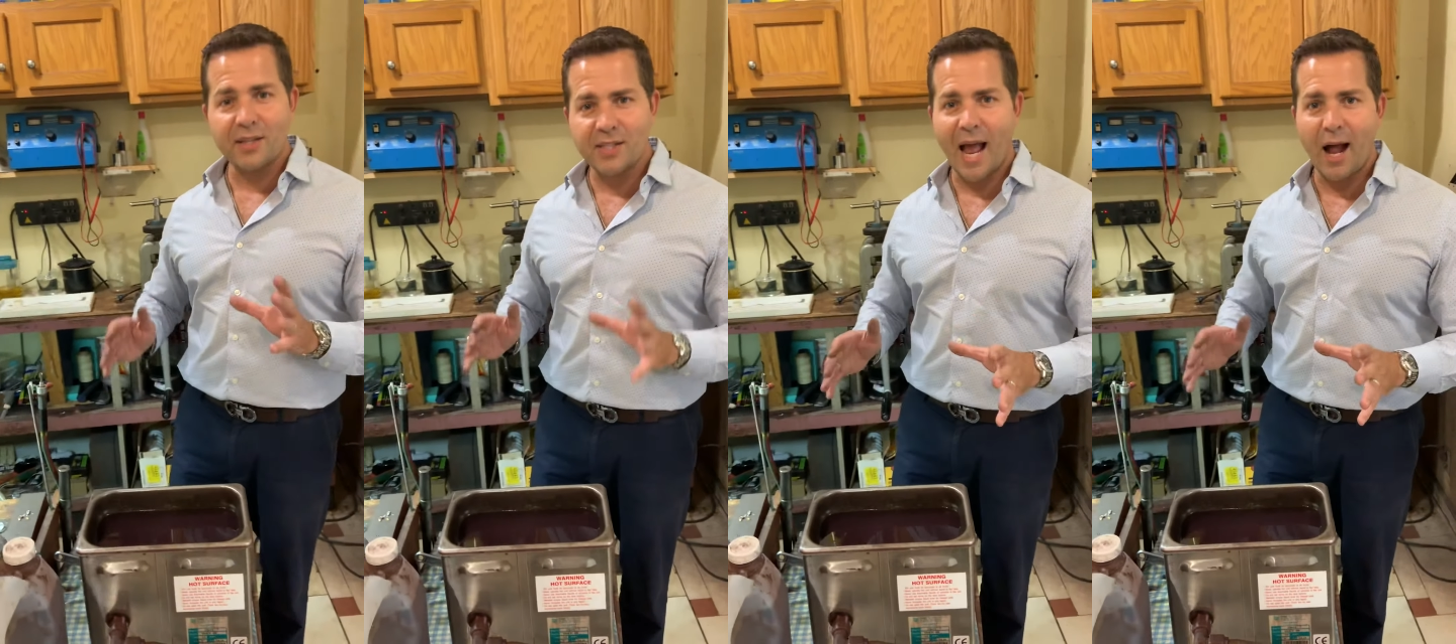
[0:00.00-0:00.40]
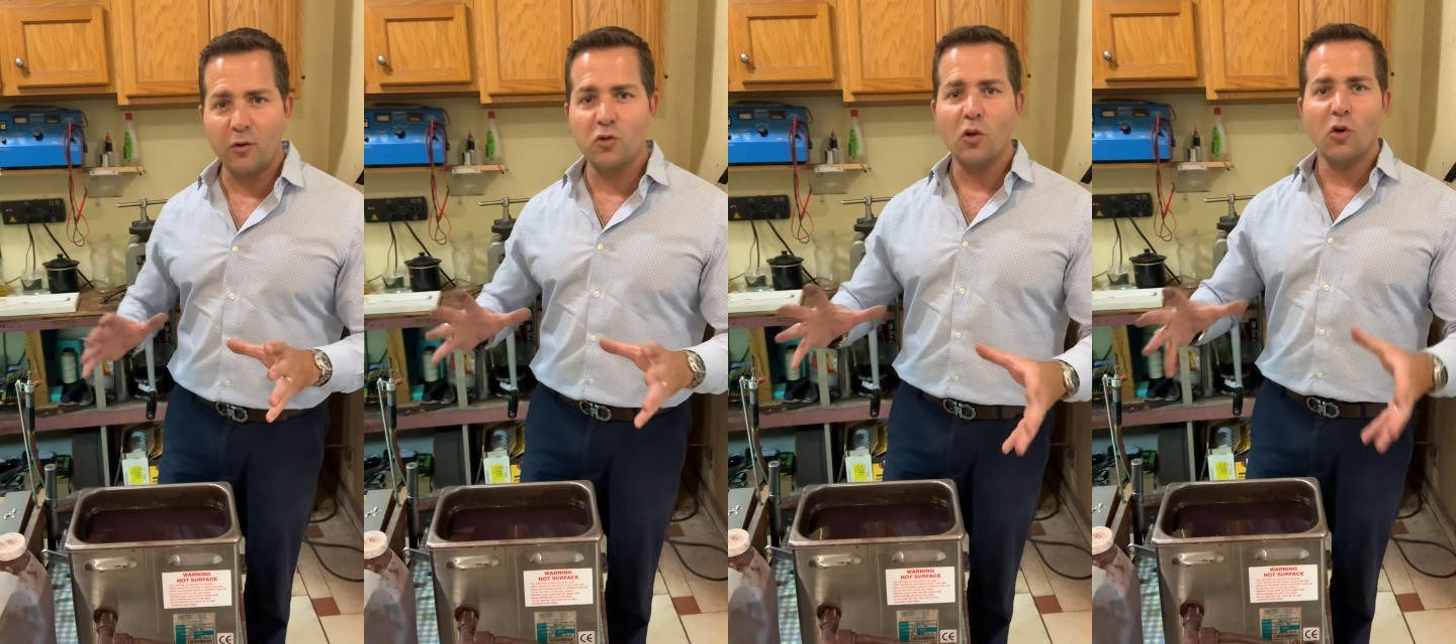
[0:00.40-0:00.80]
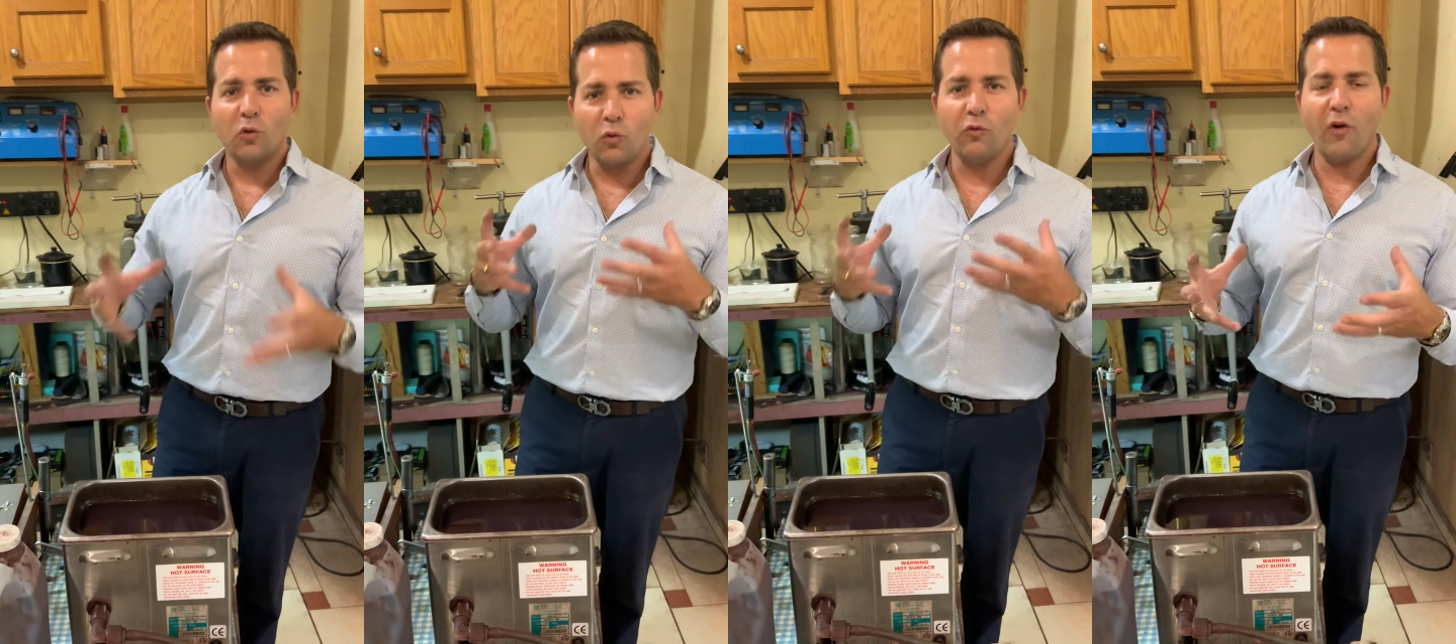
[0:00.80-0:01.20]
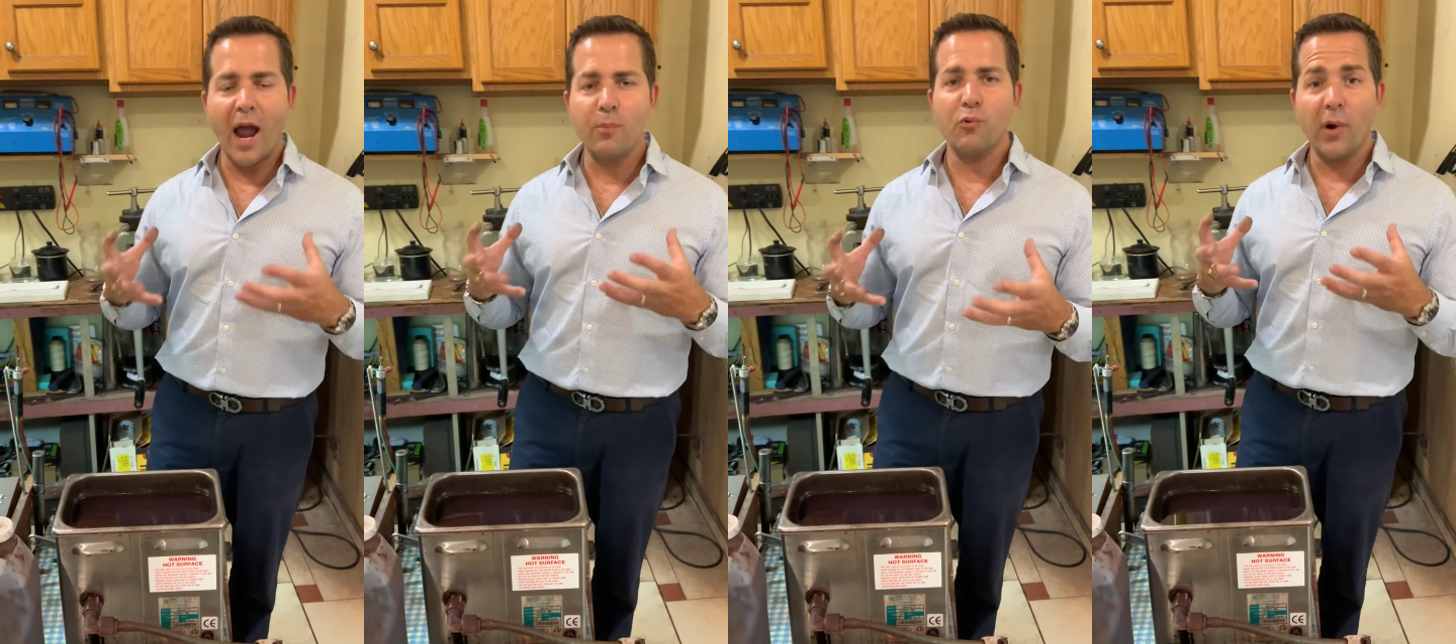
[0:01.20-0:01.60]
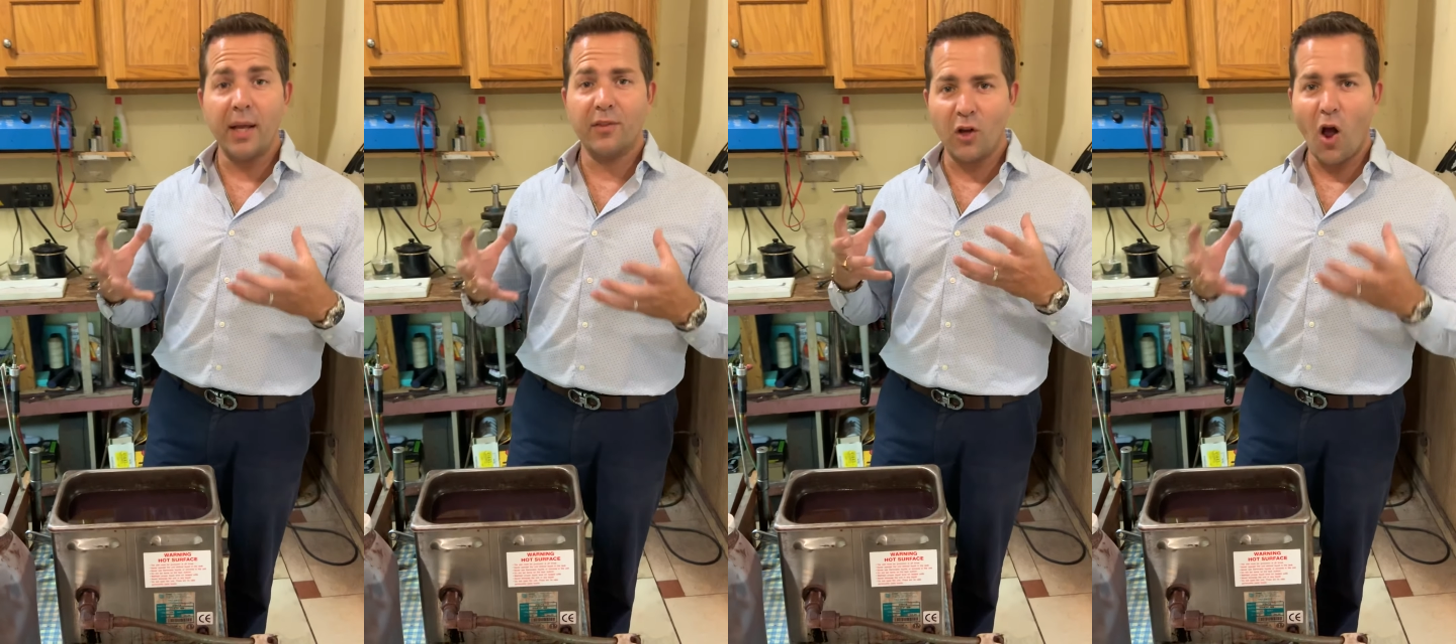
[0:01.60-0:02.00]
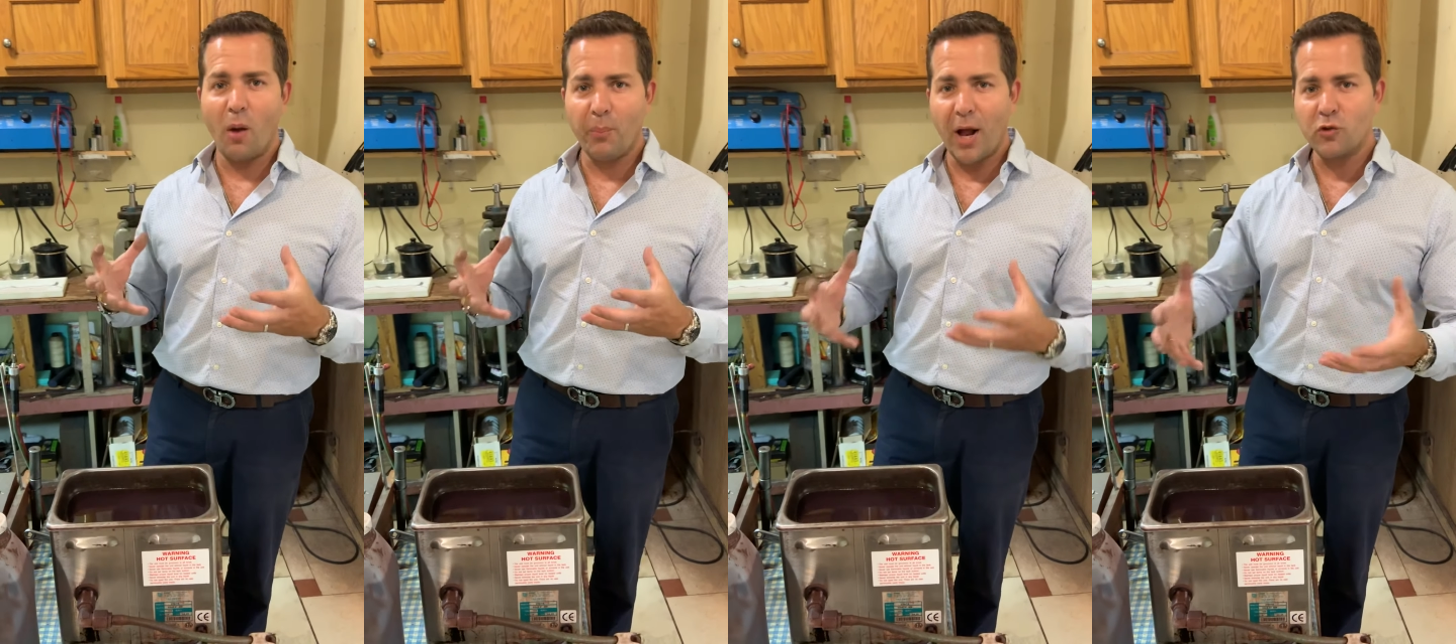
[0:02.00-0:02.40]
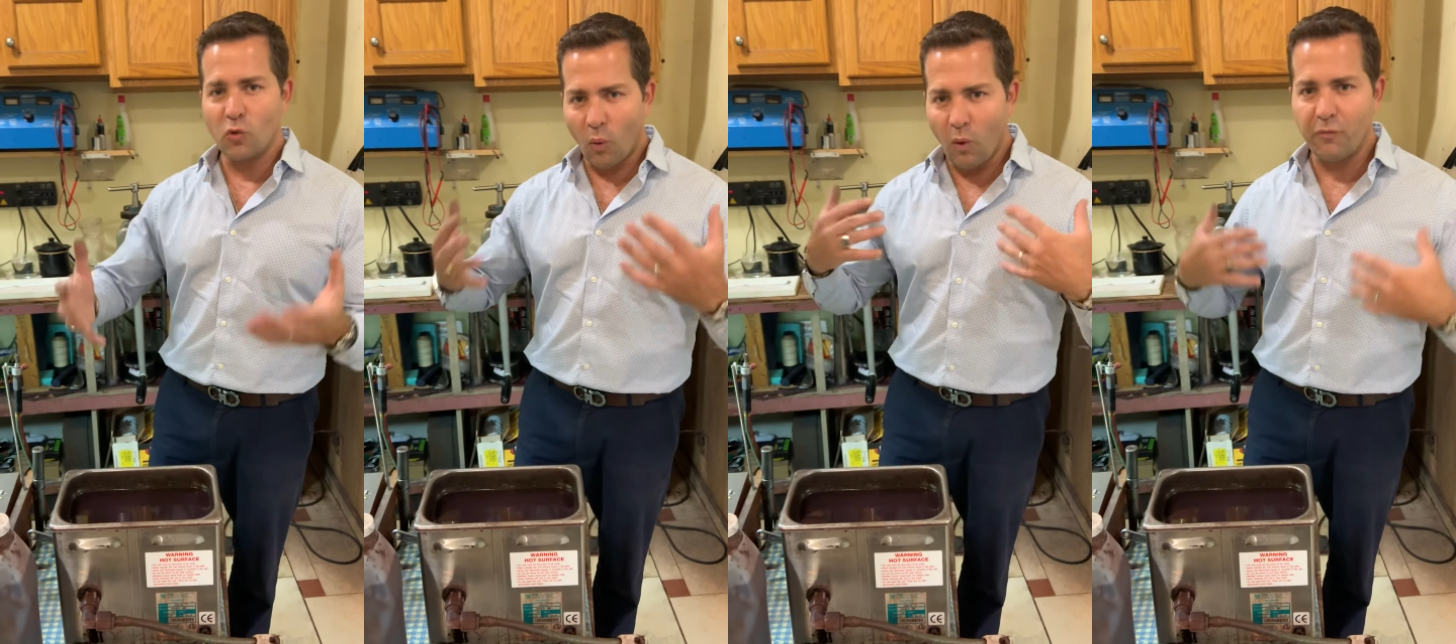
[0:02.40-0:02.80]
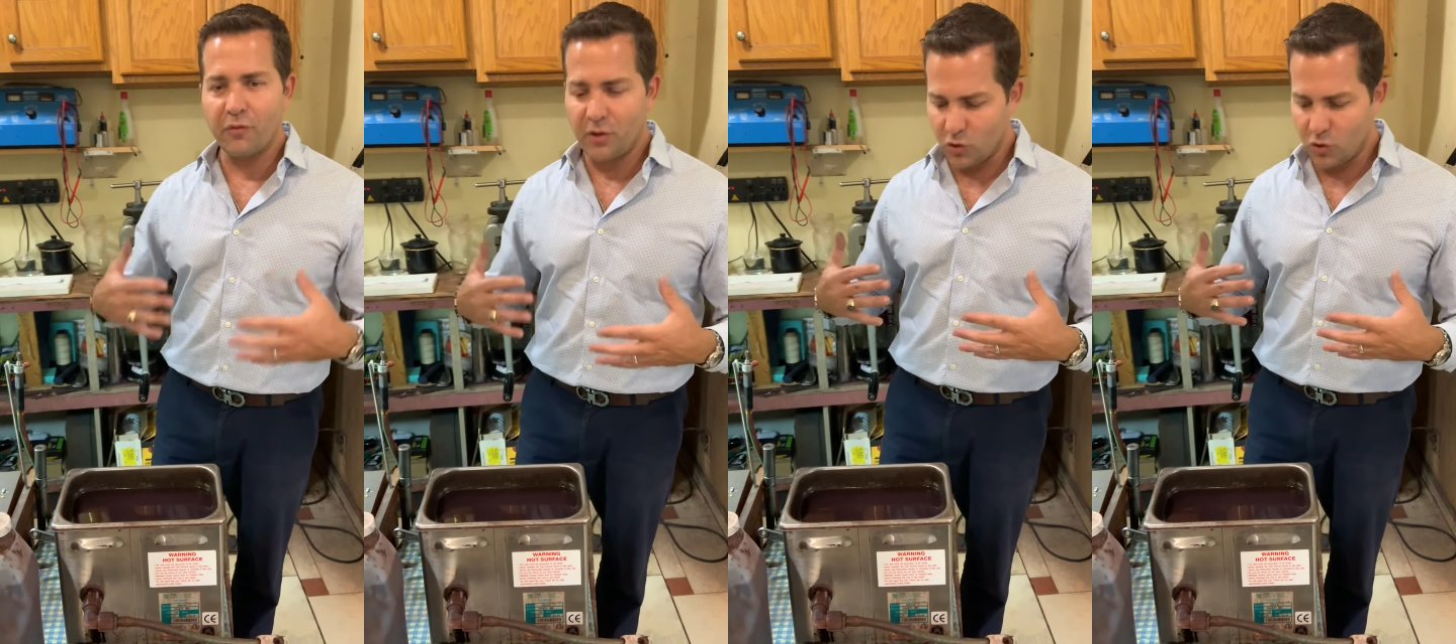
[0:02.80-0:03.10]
sounds to vibrate the compounds off of the